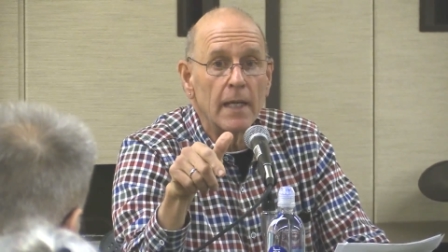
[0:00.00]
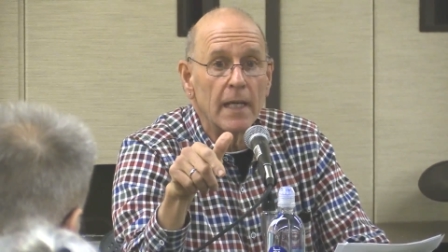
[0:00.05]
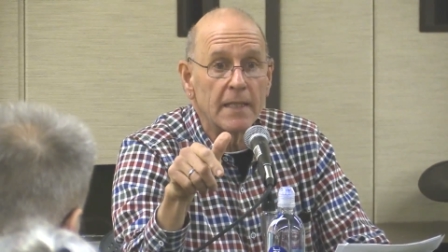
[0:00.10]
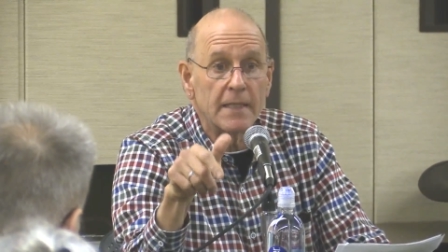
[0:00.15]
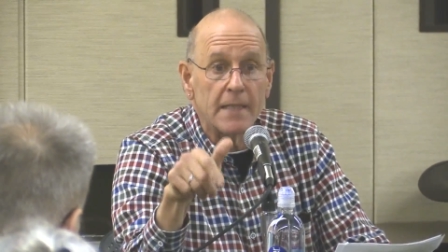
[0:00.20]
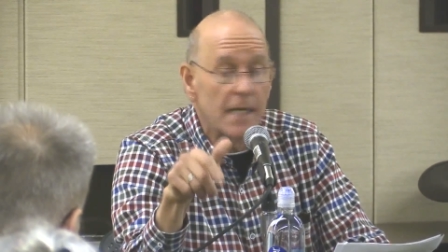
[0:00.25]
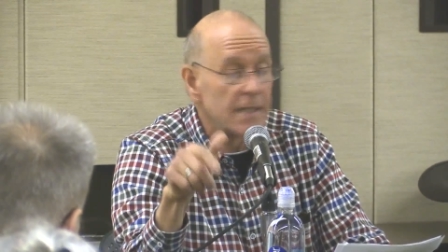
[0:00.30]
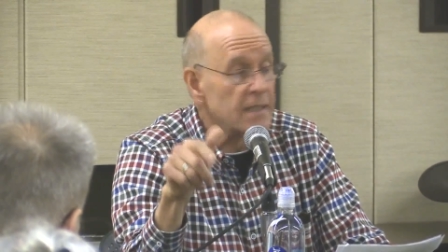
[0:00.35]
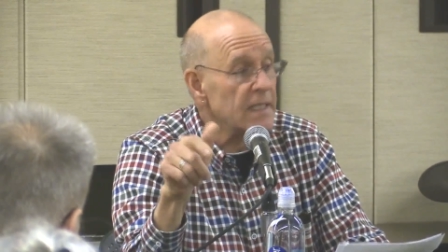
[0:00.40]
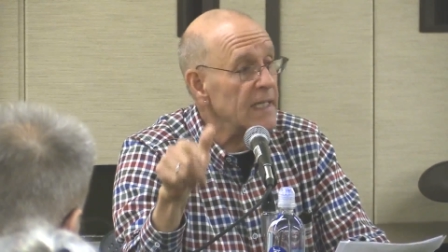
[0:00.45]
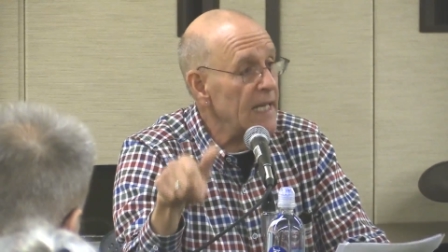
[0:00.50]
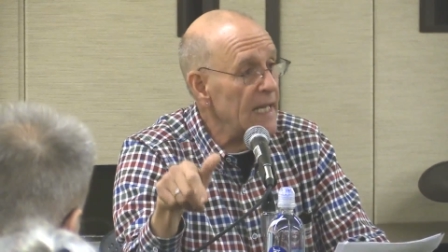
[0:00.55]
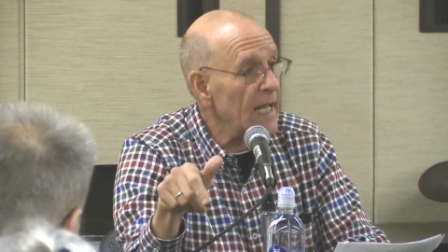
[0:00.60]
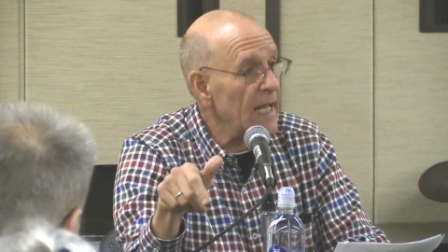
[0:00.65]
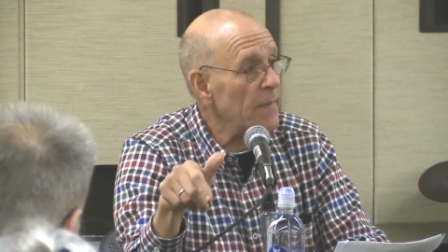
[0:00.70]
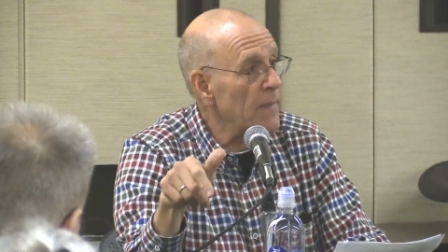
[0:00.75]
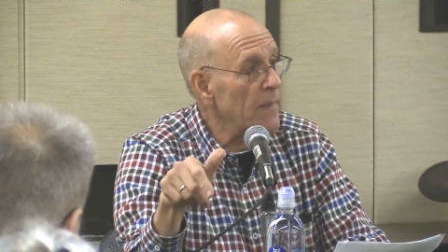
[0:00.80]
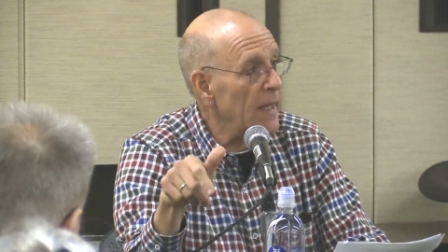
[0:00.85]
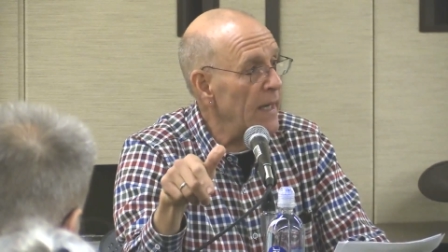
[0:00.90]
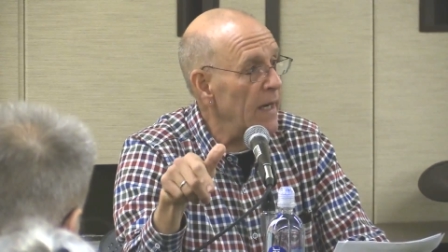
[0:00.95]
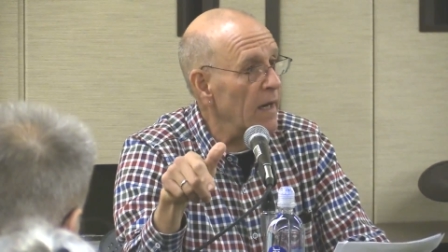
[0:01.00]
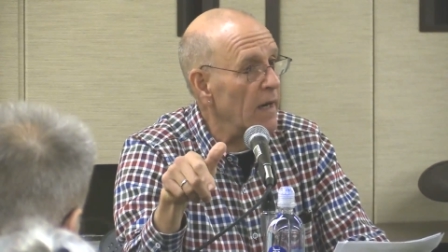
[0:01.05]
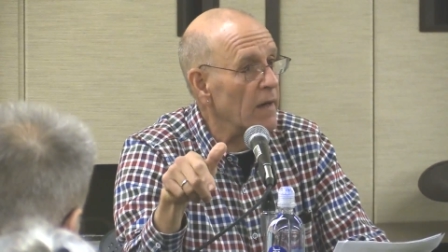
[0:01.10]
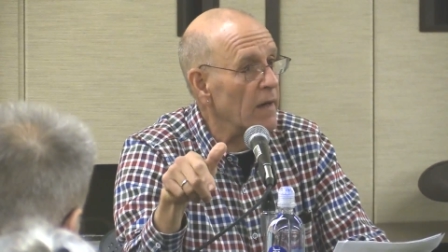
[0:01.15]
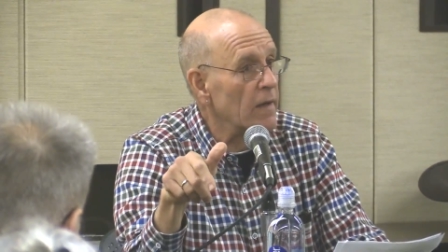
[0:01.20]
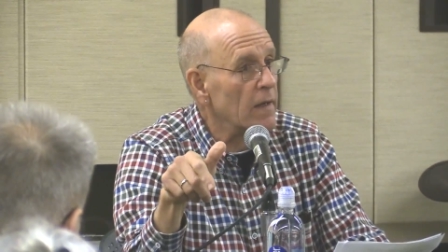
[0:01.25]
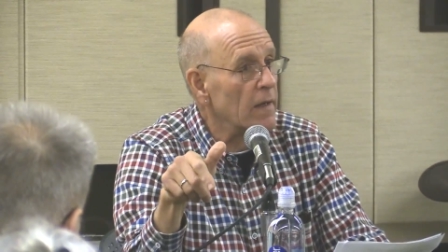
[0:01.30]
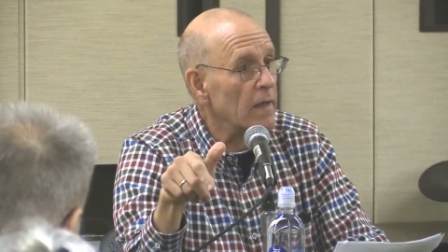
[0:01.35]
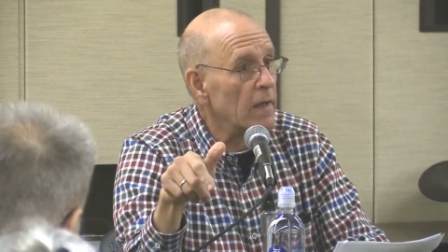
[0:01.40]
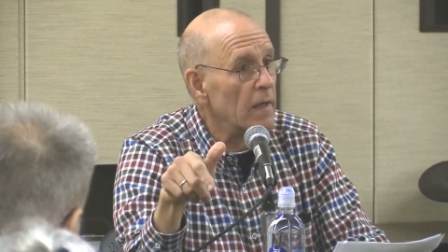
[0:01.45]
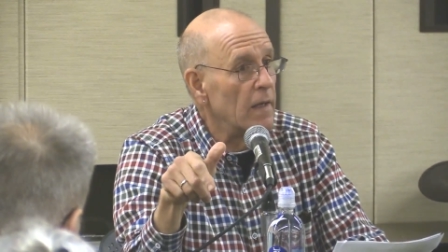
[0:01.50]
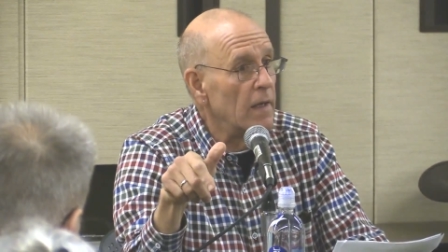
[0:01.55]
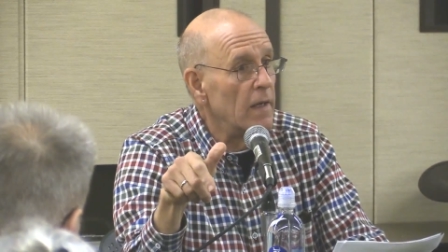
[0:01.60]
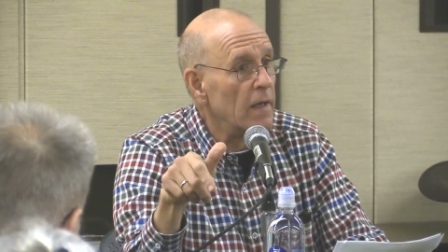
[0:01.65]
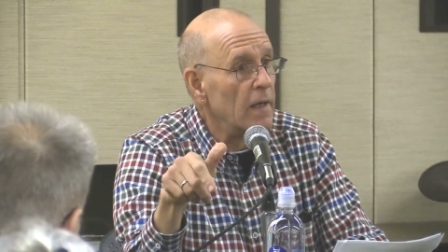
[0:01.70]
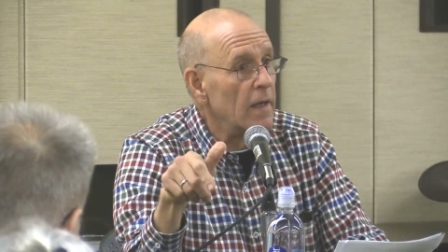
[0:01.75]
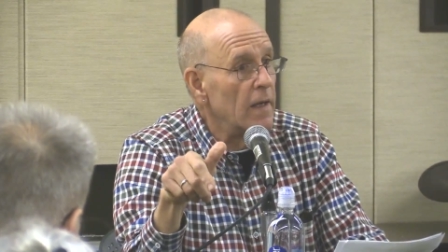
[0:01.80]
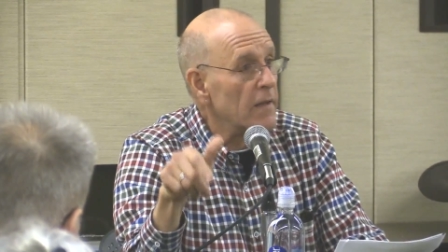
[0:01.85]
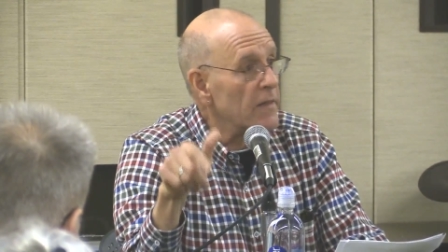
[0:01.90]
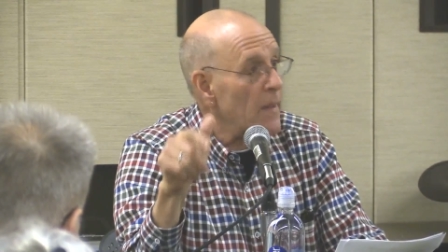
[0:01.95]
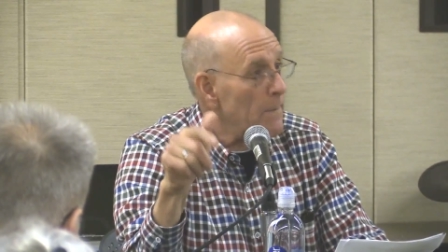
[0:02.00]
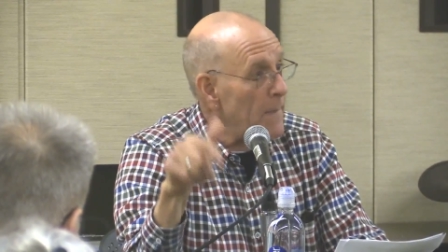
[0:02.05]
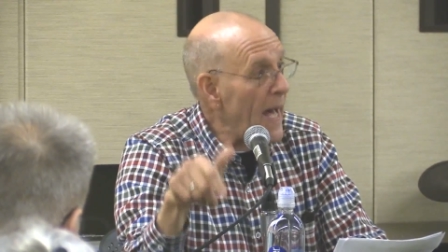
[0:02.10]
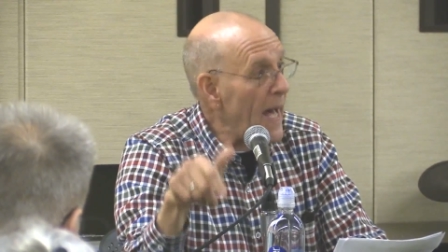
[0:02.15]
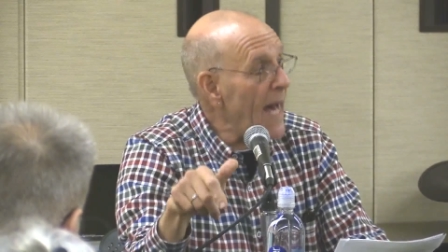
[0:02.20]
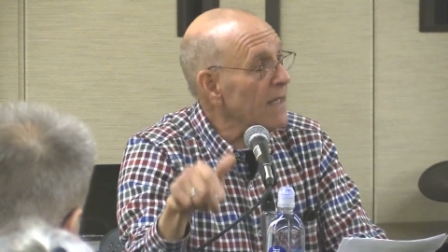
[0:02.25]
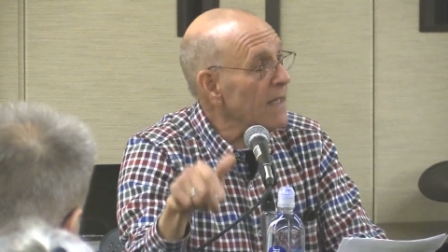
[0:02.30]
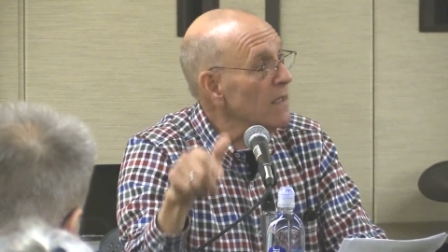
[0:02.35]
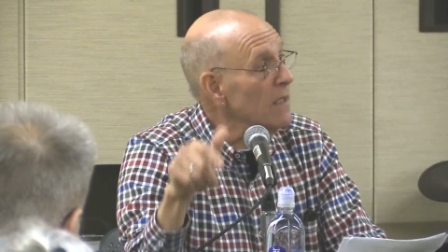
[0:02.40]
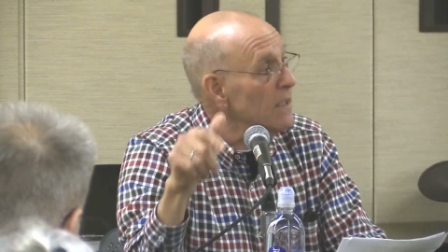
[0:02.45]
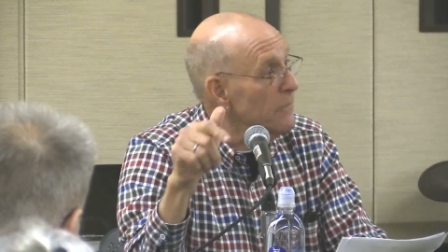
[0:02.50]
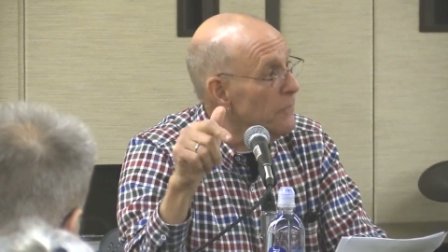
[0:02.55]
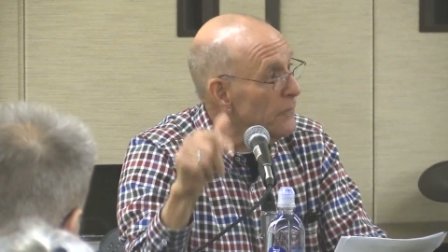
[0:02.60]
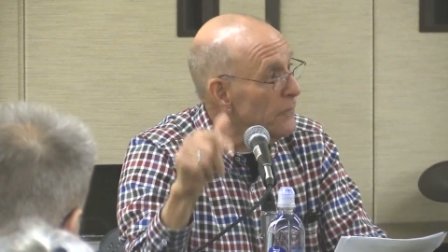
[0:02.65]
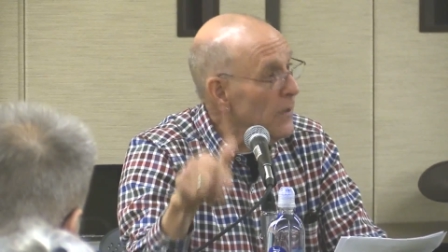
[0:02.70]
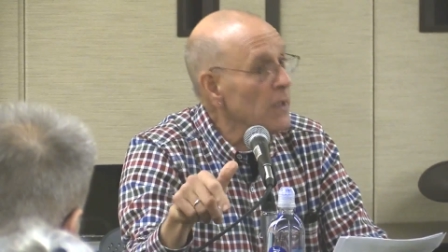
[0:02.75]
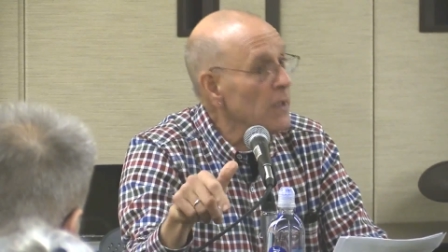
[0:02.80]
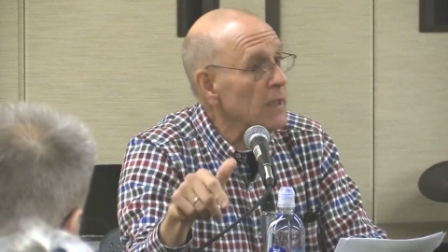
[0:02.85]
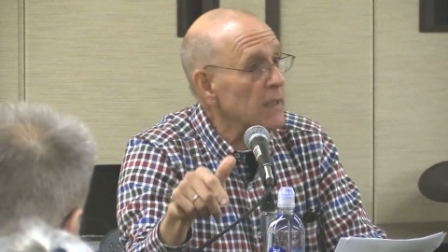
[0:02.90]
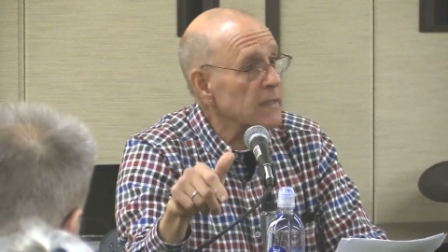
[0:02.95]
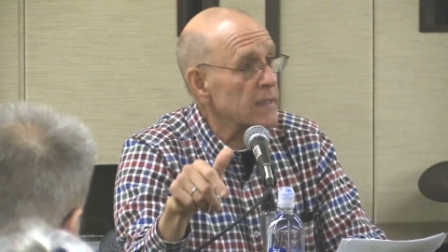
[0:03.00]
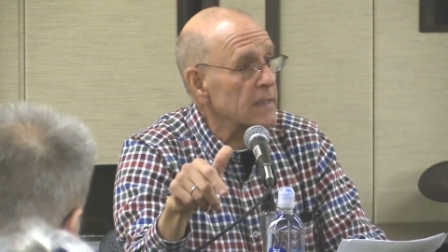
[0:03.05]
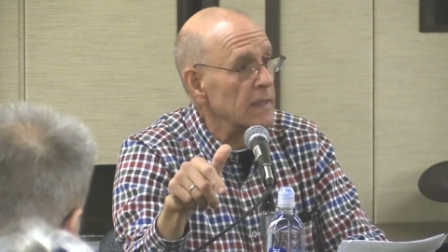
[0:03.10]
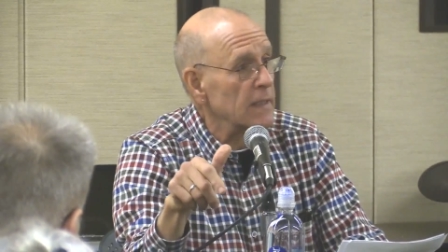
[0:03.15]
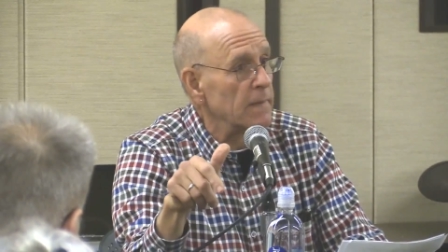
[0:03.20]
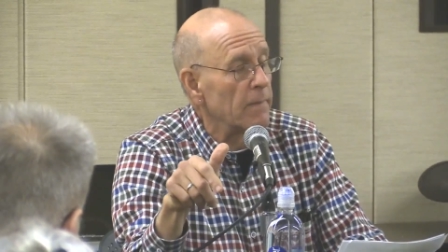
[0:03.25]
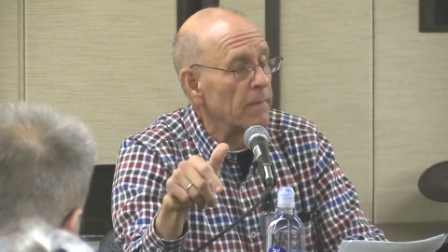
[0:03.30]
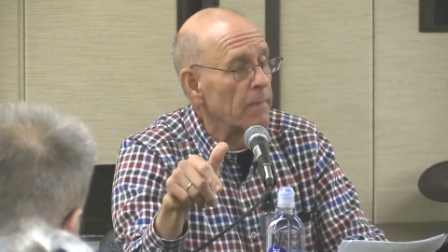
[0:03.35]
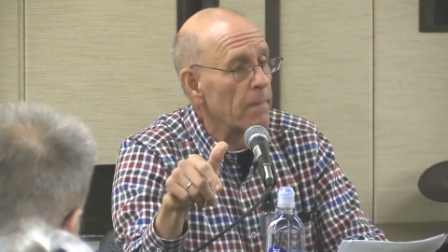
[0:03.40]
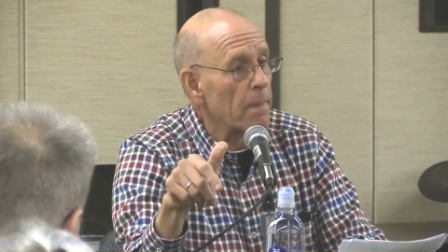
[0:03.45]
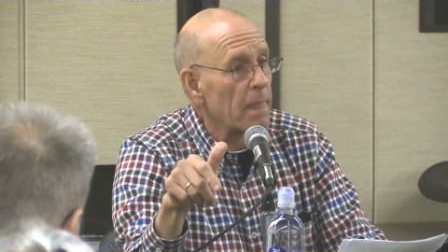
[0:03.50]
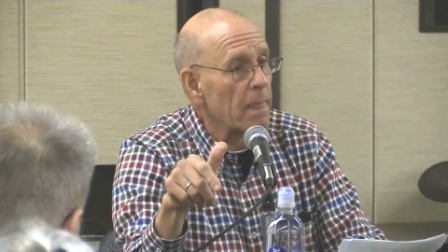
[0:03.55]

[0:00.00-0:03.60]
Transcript: It doesn't end there. The battle in Ferguson